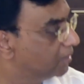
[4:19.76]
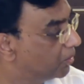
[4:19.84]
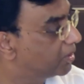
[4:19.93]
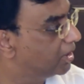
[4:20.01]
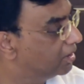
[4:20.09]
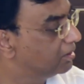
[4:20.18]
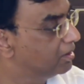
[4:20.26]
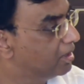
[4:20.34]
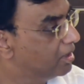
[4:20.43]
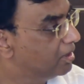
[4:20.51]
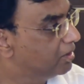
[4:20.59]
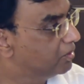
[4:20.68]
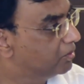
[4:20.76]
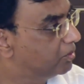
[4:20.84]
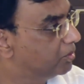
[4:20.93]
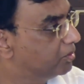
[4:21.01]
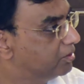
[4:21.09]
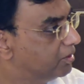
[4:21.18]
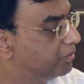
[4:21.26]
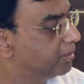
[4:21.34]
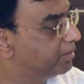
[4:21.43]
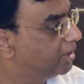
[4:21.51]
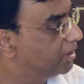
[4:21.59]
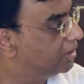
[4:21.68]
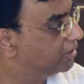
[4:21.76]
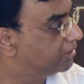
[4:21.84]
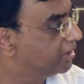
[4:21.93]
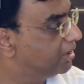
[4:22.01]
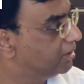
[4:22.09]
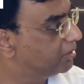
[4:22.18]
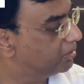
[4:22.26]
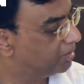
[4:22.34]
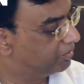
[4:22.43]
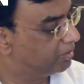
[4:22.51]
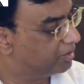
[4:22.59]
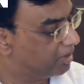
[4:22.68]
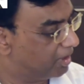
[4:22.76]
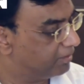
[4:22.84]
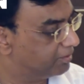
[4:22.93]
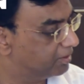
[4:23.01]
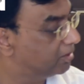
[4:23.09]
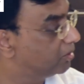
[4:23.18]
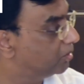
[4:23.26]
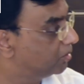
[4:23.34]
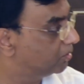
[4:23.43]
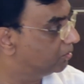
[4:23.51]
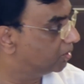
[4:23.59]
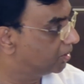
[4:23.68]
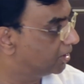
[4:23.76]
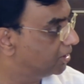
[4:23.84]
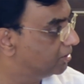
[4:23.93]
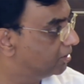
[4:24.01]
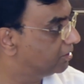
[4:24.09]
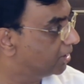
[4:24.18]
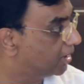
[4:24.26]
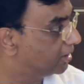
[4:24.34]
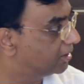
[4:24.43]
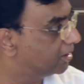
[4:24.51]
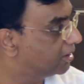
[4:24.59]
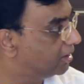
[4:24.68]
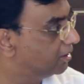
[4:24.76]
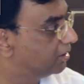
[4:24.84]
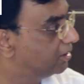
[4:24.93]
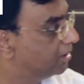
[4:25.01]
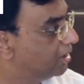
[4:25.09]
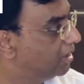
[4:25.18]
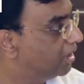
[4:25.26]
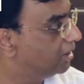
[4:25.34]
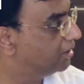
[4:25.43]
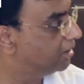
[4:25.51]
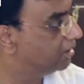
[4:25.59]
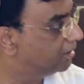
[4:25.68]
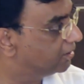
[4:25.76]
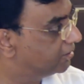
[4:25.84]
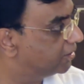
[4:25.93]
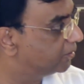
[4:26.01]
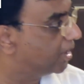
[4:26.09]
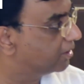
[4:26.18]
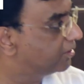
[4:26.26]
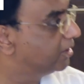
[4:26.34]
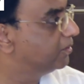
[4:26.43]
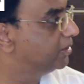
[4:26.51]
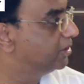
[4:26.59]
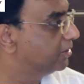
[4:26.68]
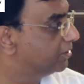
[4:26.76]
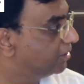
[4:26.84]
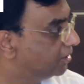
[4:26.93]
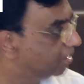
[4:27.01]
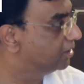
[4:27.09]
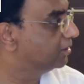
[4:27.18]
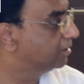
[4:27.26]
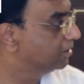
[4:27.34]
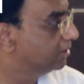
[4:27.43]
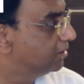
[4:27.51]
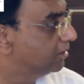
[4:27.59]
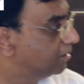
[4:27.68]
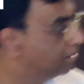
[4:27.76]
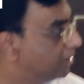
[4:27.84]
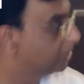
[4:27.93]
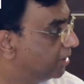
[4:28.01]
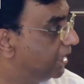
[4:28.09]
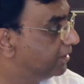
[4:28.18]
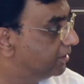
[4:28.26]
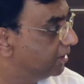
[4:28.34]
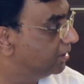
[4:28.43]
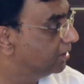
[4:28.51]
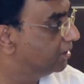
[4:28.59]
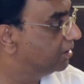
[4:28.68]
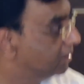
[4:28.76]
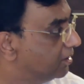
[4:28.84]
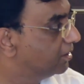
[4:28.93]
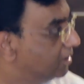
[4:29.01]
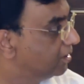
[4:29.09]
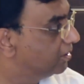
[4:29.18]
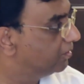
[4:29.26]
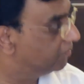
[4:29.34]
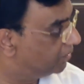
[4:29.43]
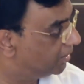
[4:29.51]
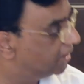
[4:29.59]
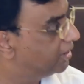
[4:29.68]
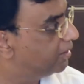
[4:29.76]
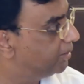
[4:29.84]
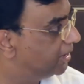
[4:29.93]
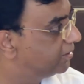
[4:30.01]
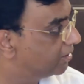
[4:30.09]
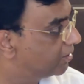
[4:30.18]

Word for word: Okay. So just from my understanding, you know, if you have this low voltage, you know, direct current, and then there is a smart grid which is on the, mm -hmm. you know, AC. Mm -hmm. Will there be a